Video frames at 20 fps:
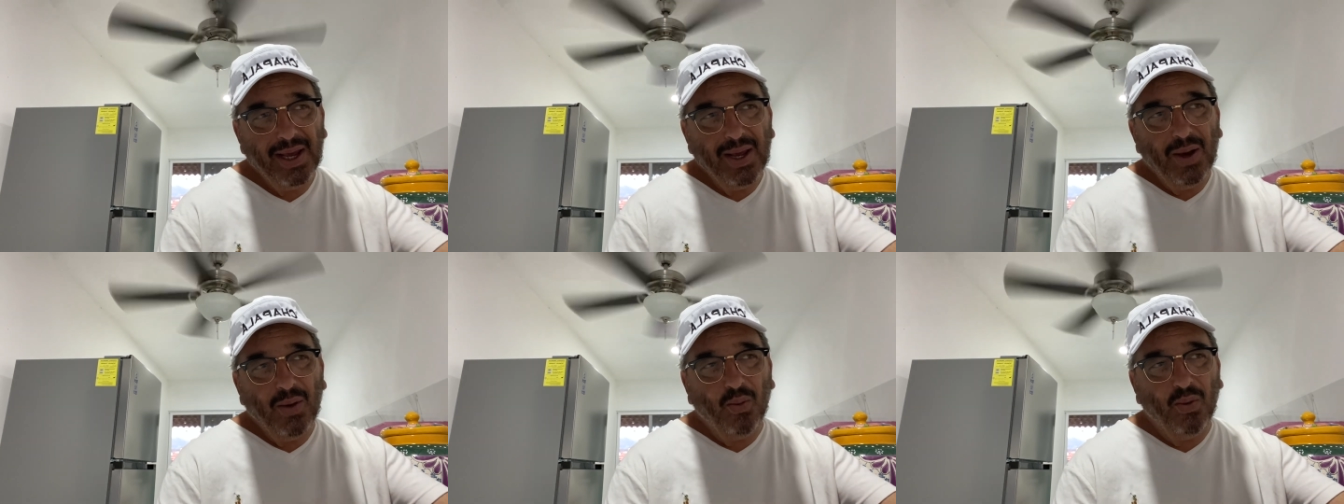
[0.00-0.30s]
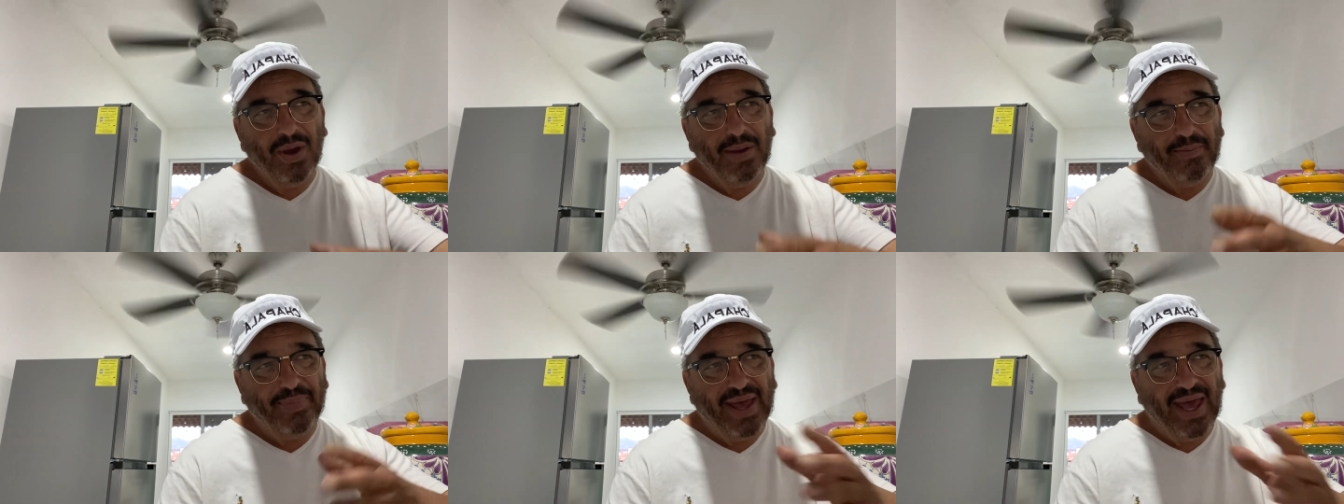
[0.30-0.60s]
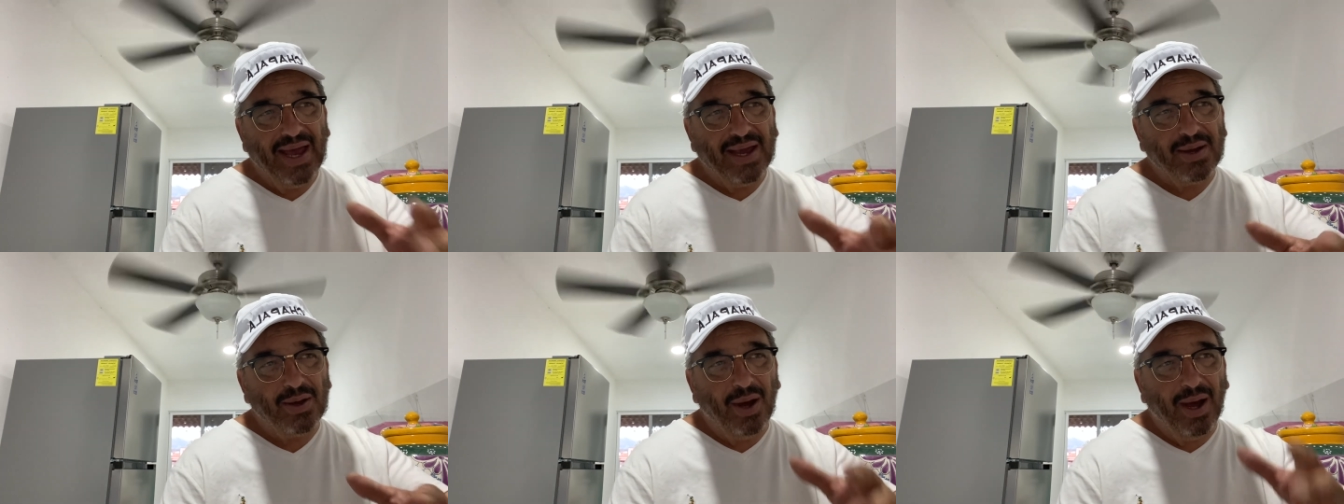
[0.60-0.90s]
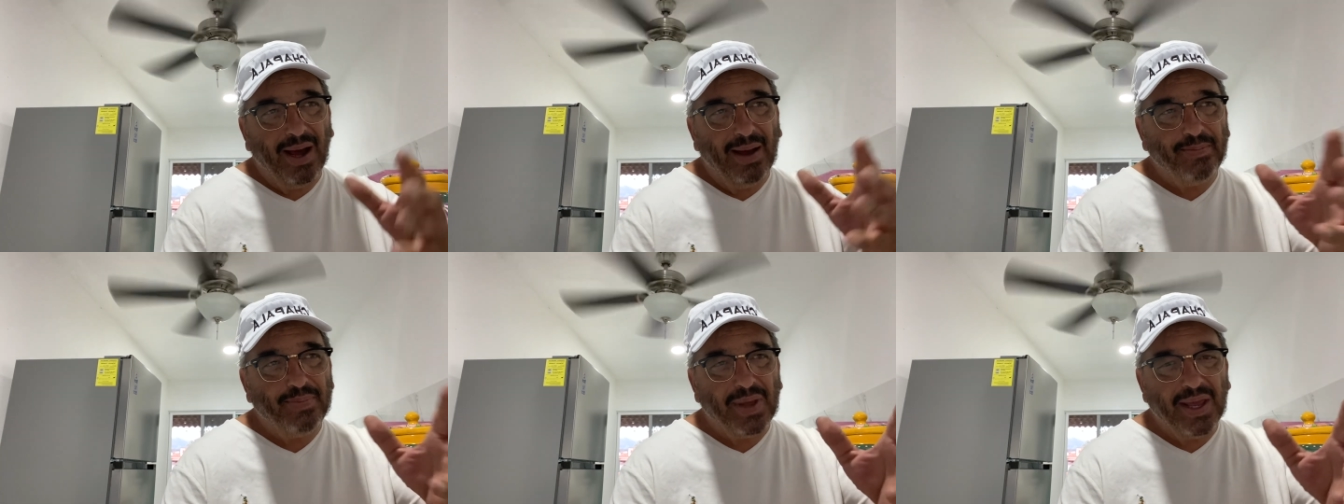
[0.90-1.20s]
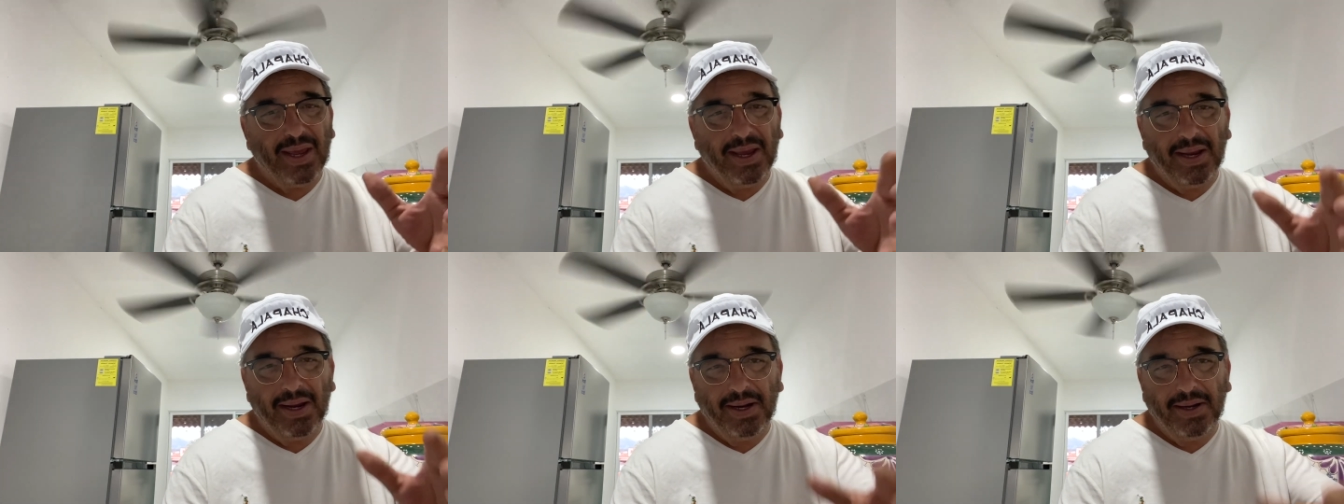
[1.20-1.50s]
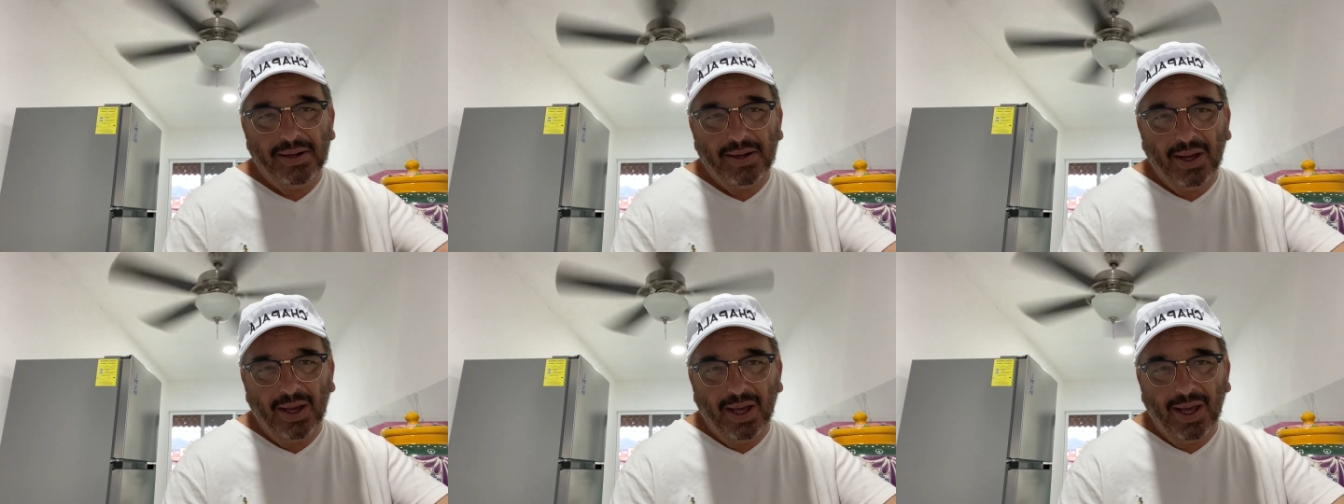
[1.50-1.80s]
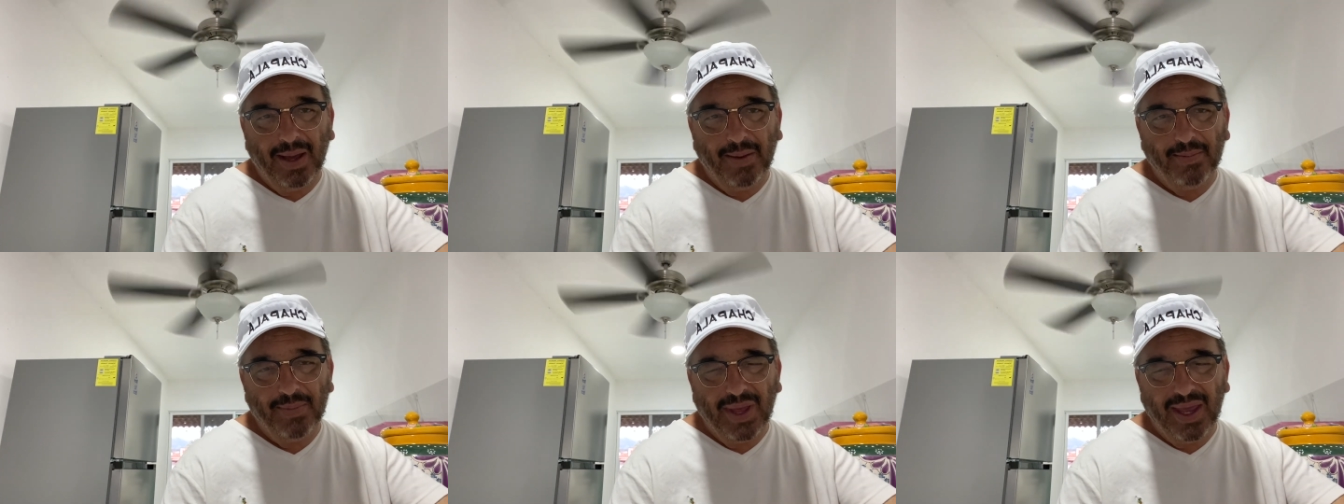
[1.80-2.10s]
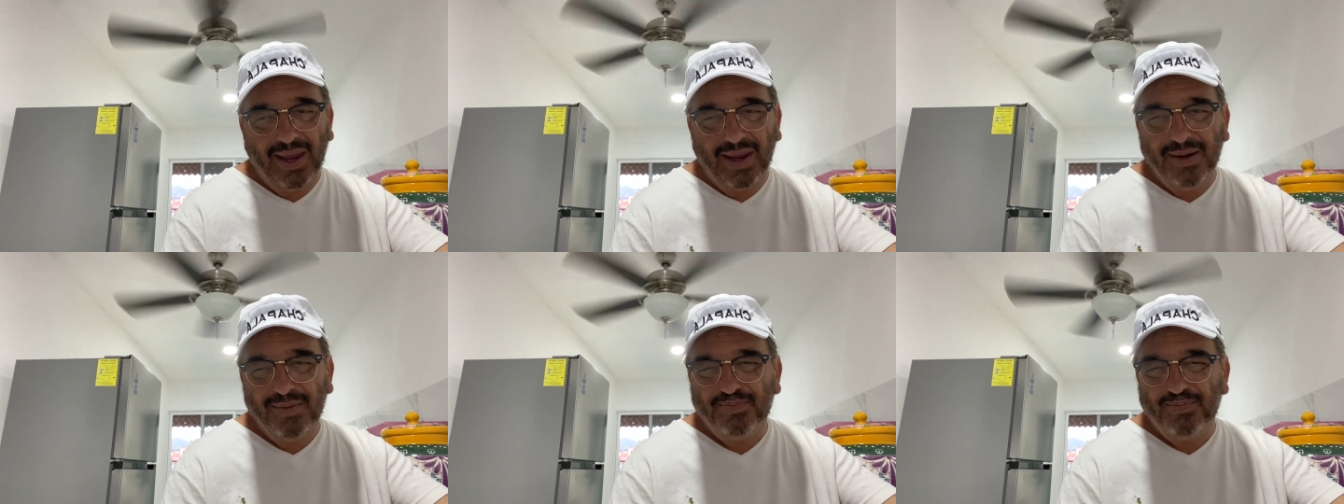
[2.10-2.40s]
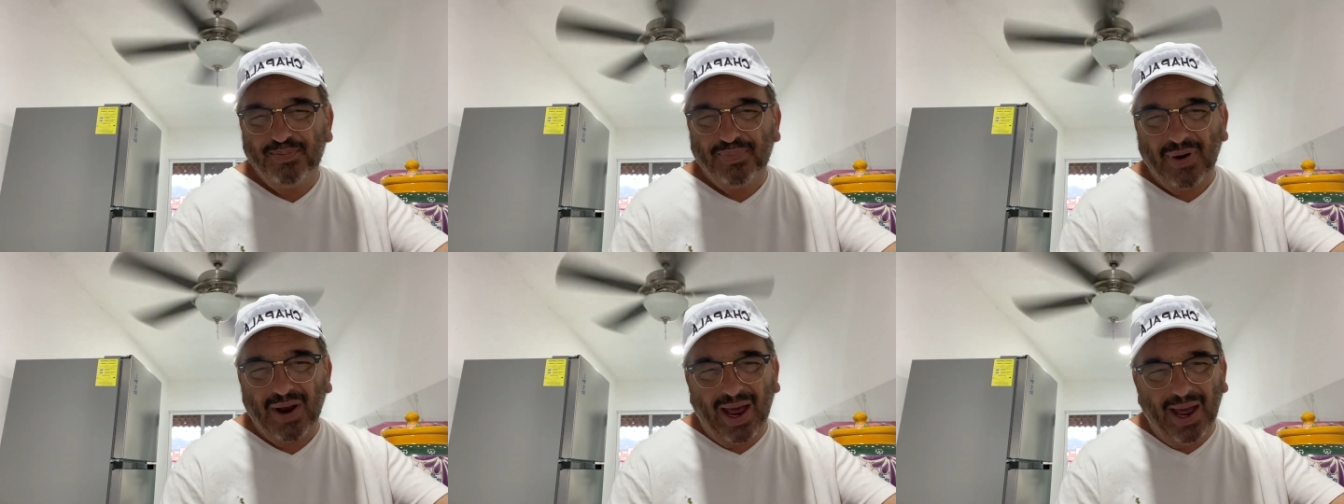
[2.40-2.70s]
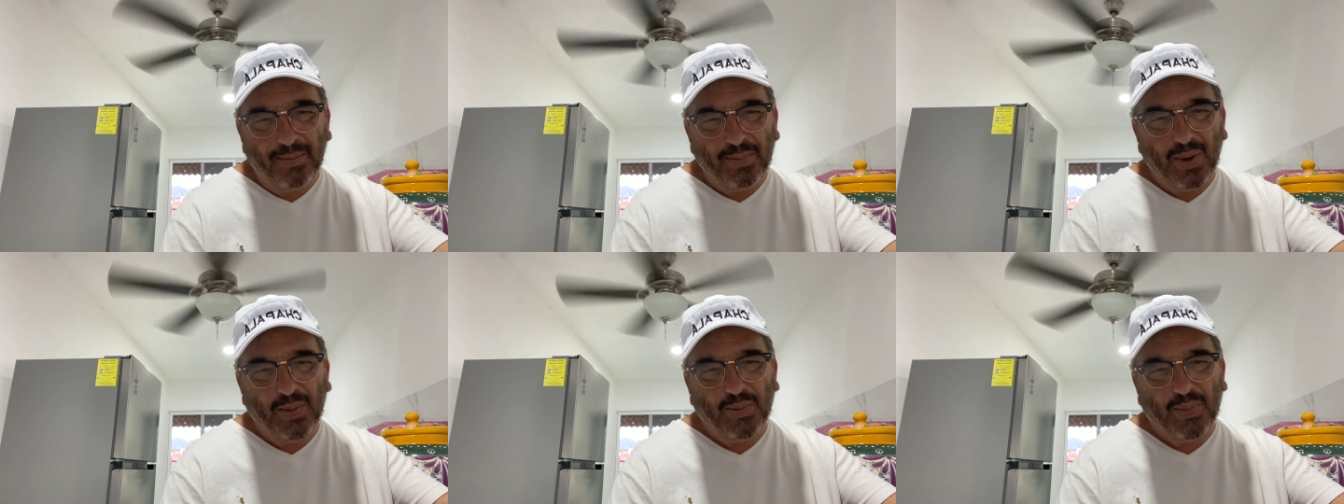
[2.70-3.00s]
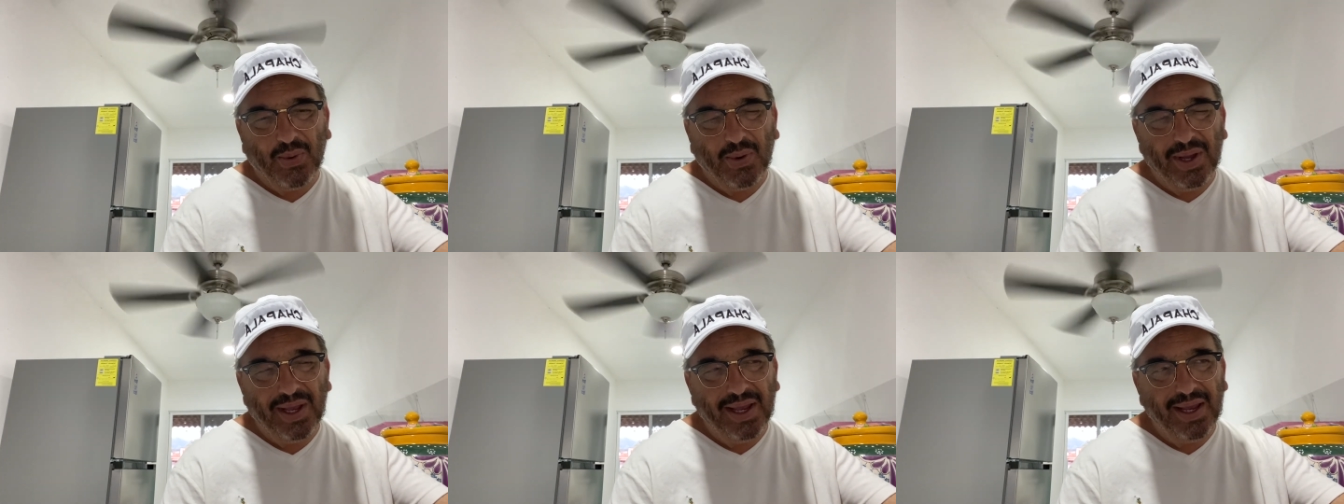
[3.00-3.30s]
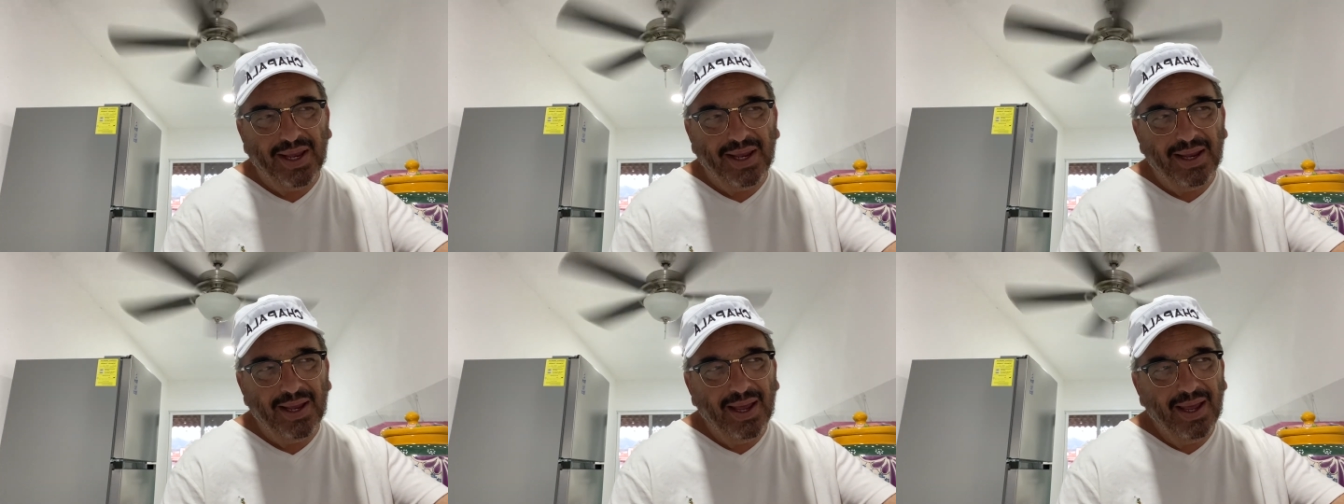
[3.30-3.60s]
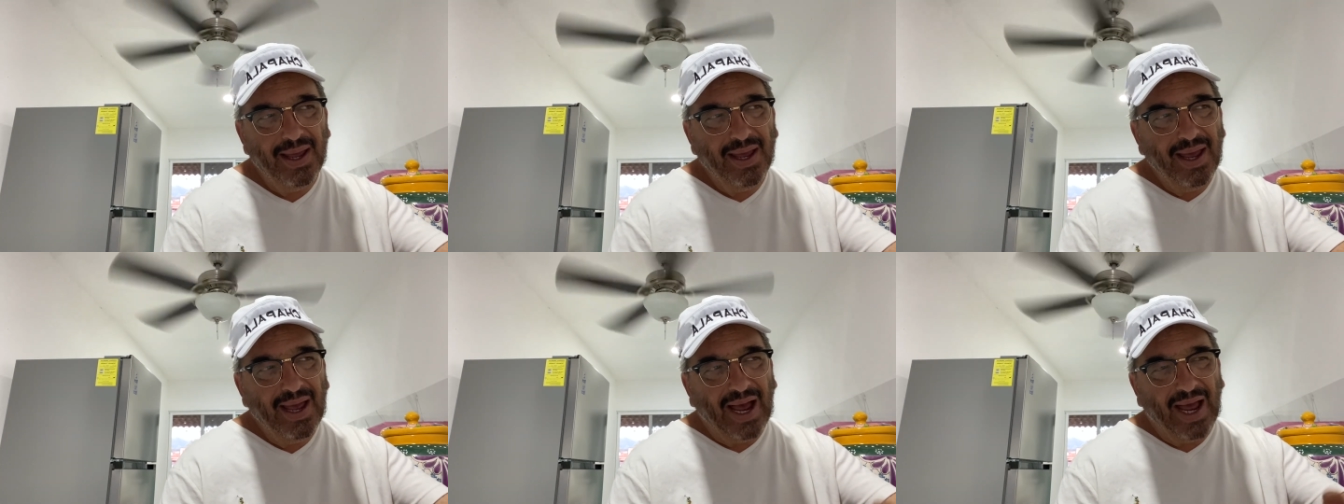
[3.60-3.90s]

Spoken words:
went back up and probably,